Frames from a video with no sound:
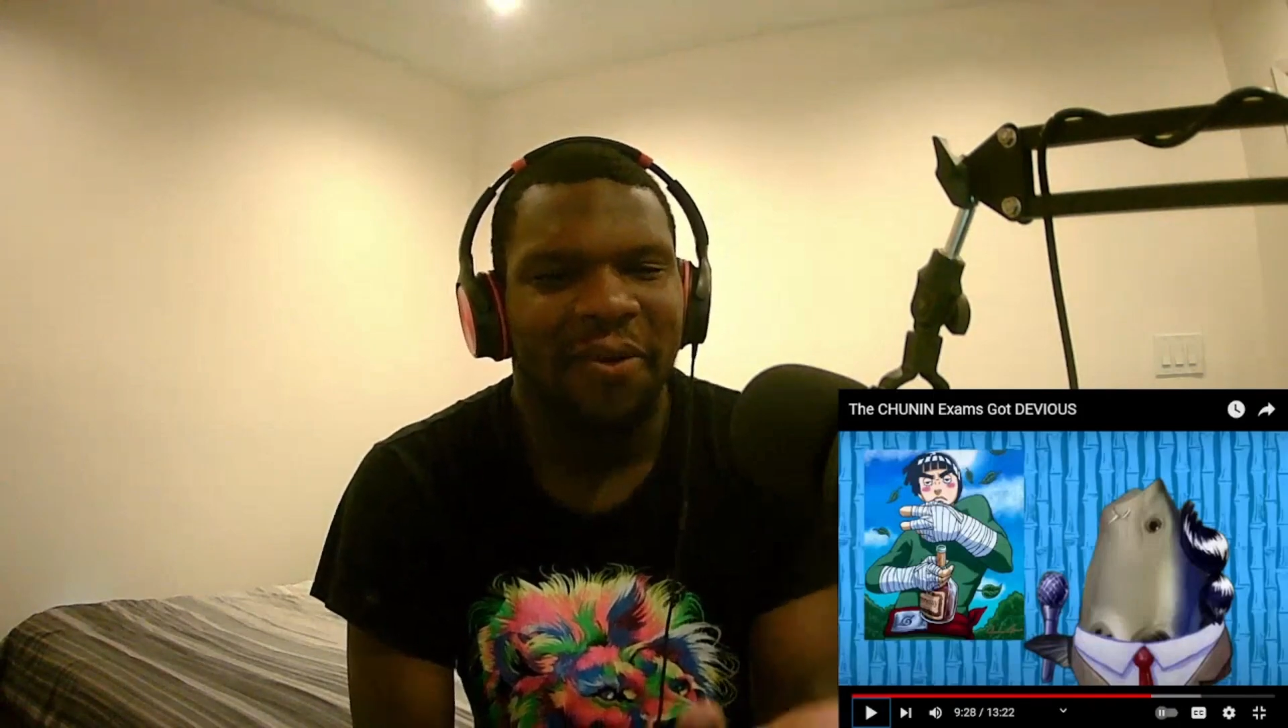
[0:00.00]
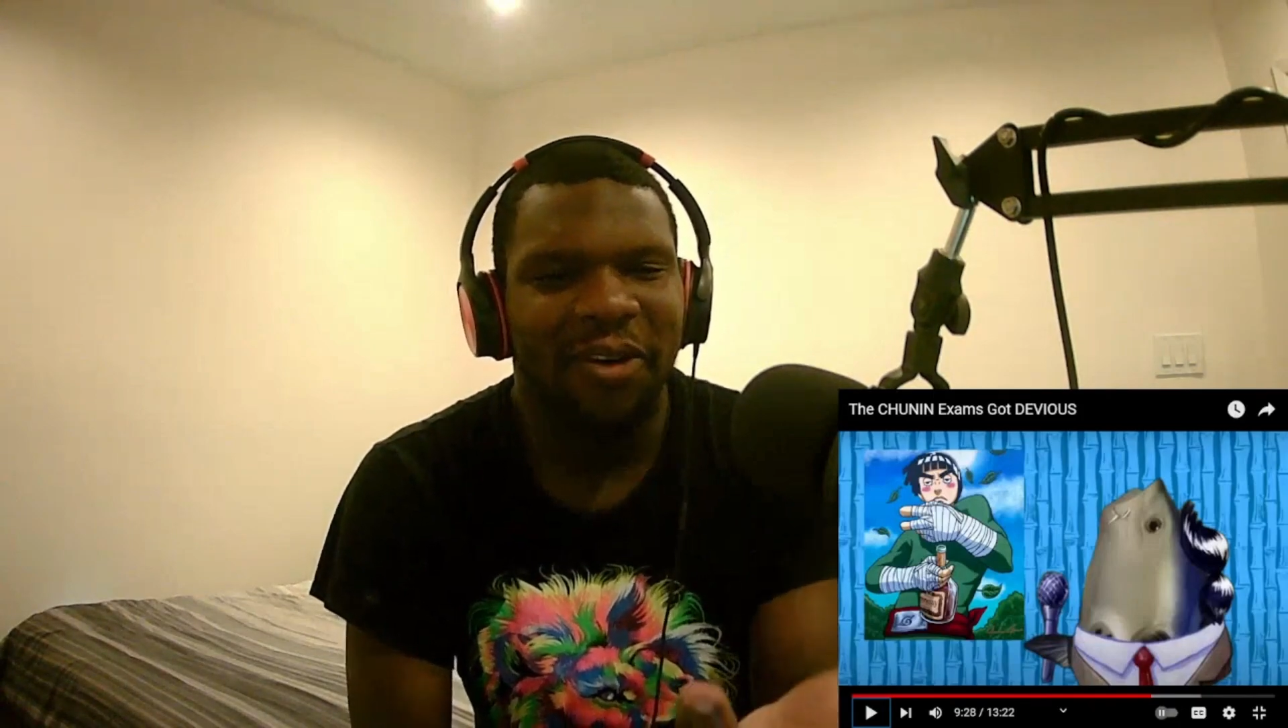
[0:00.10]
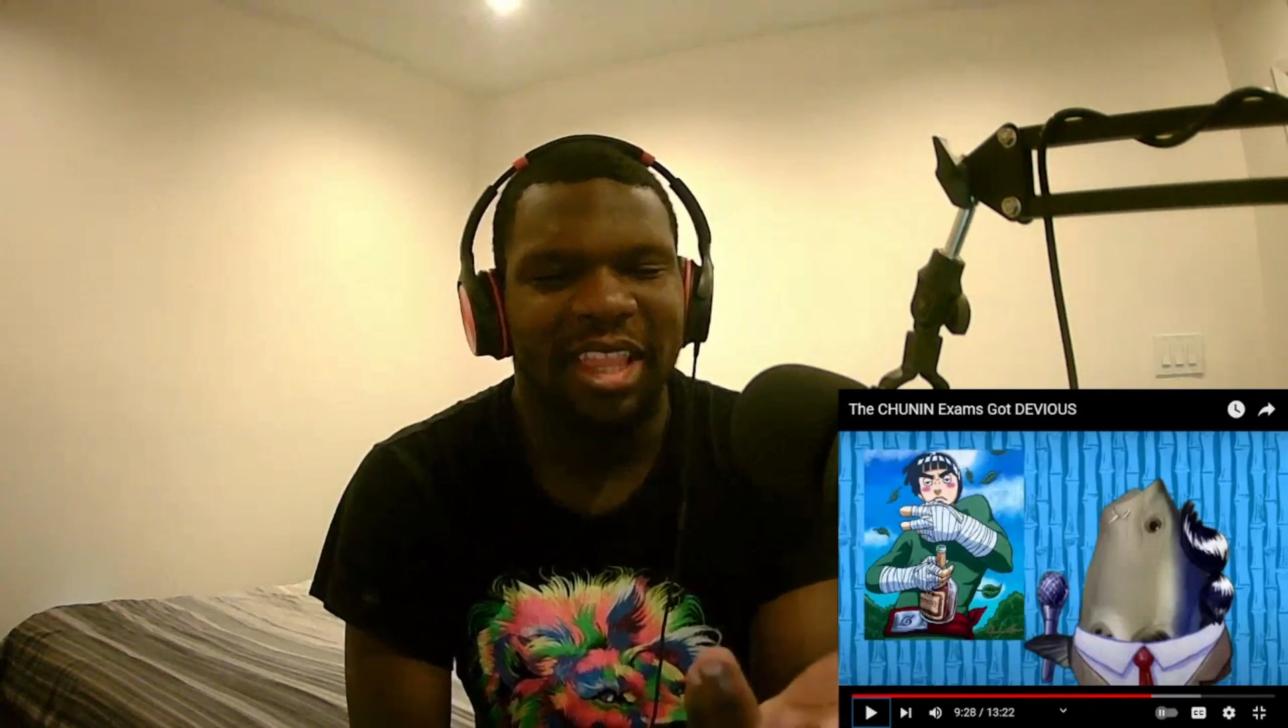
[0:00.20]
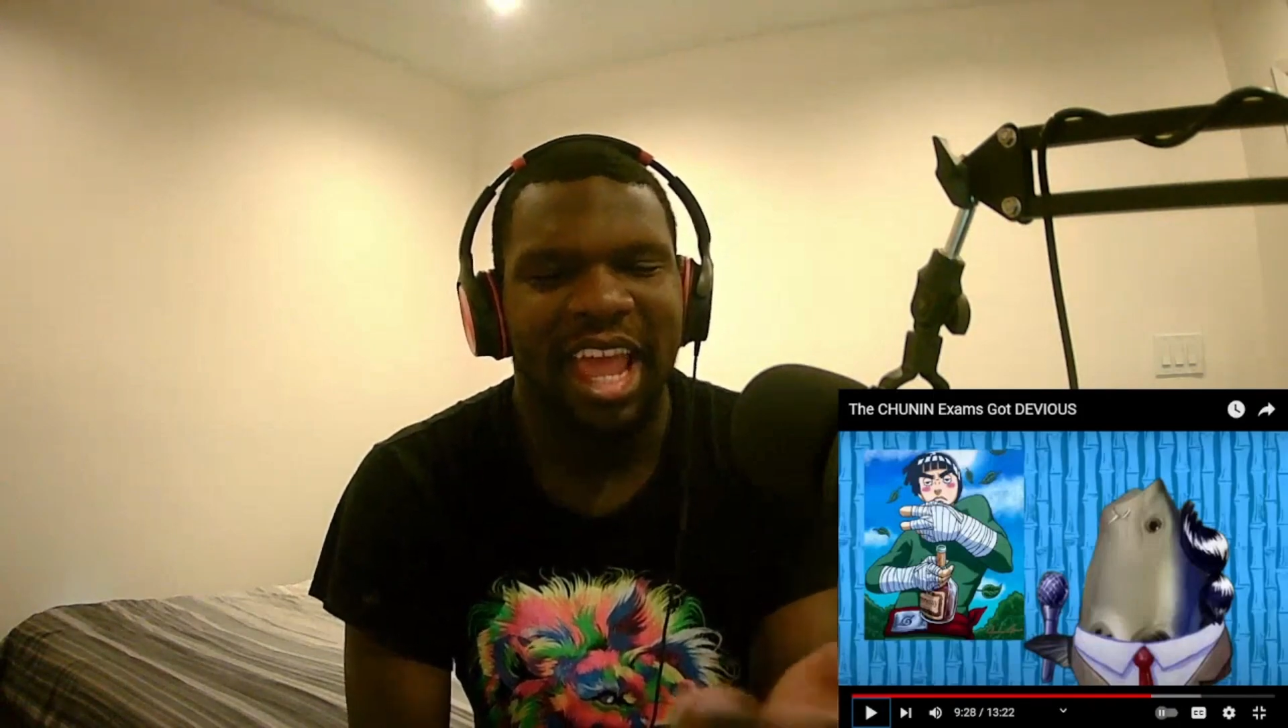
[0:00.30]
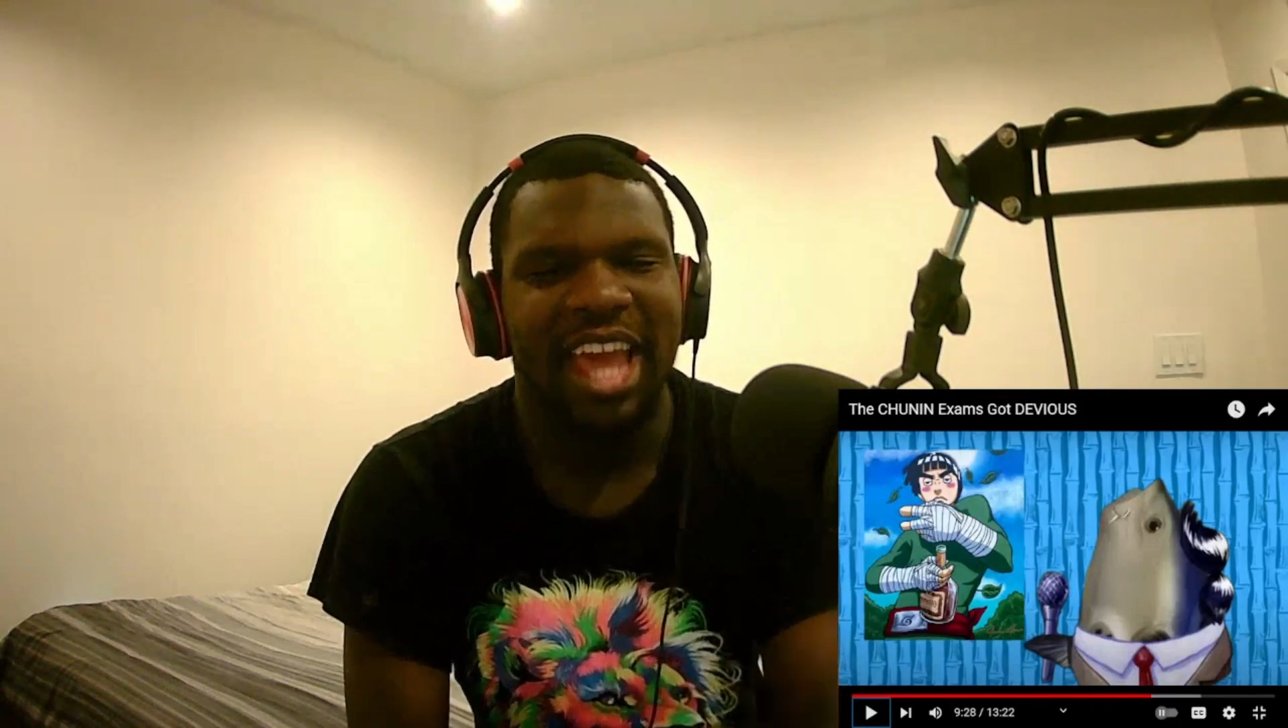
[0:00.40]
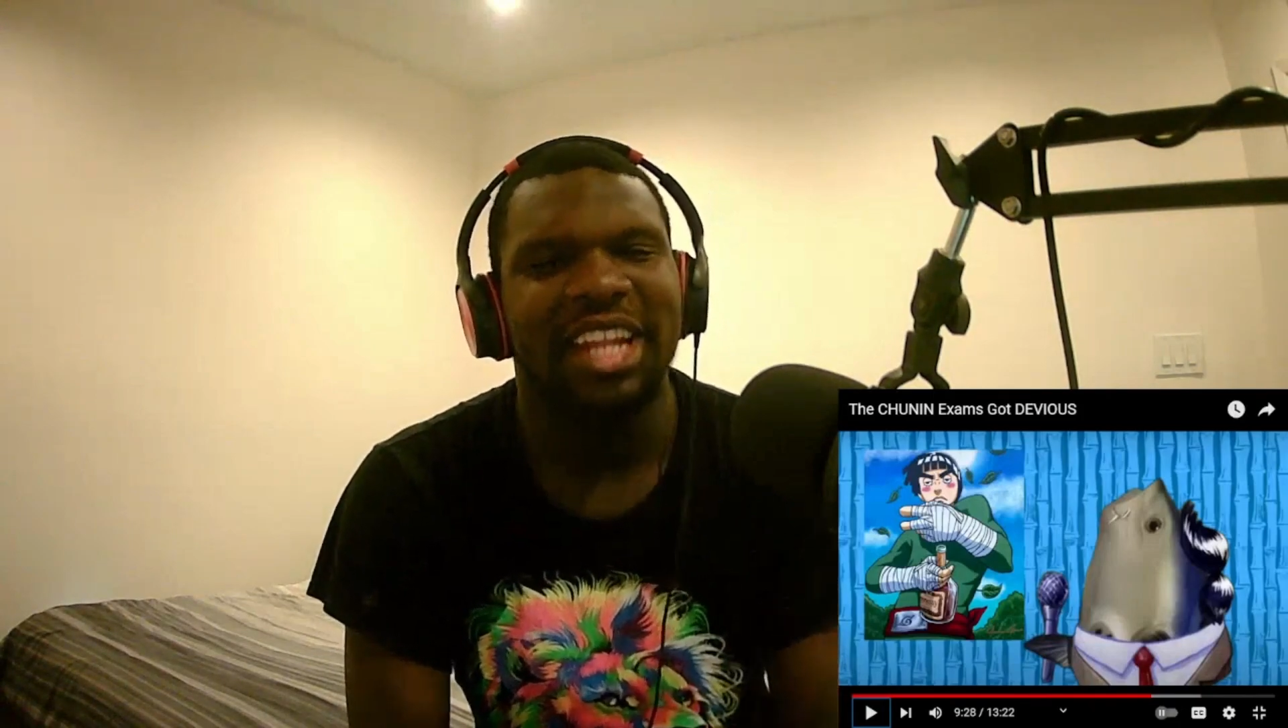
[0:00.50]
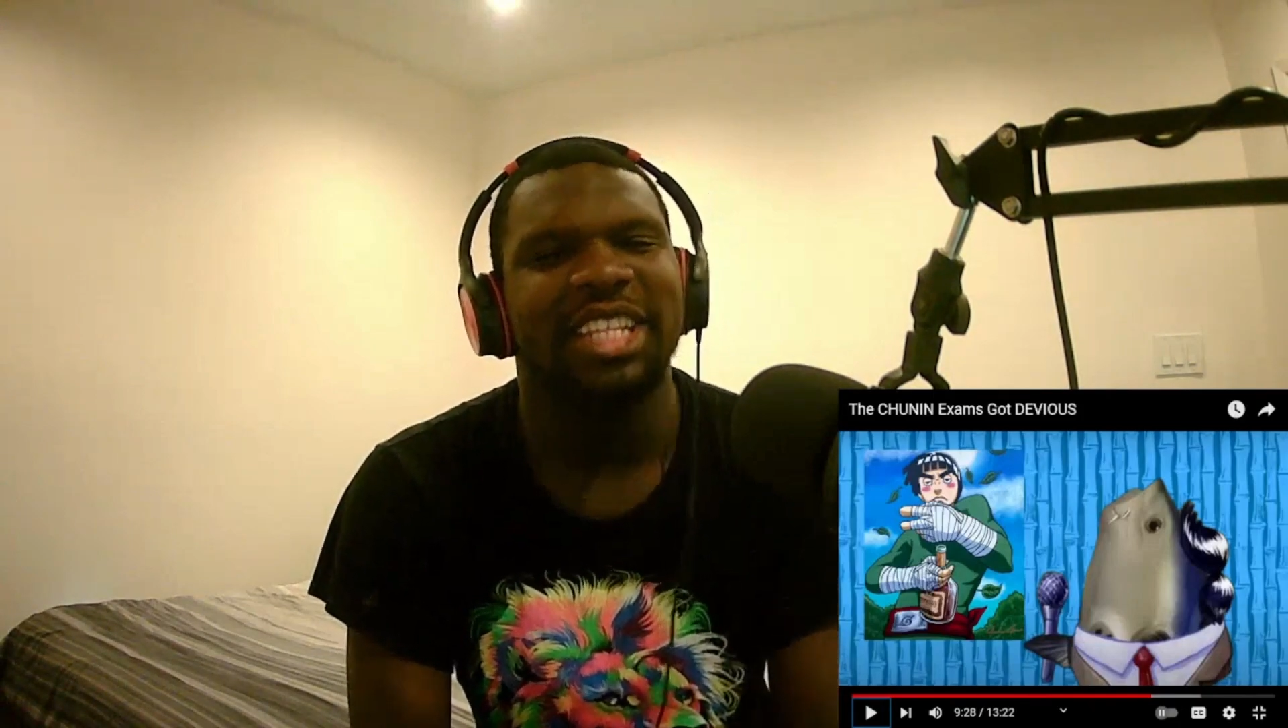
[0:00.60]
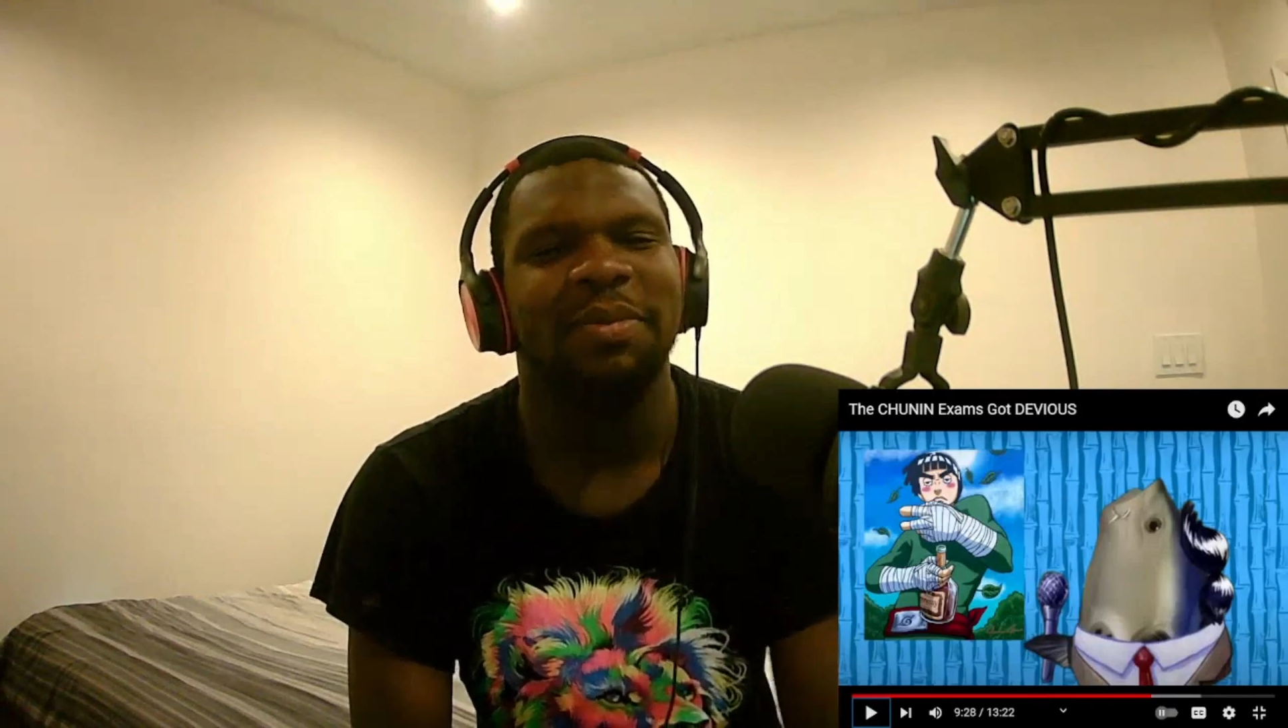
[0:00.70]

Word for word: with a Hennessy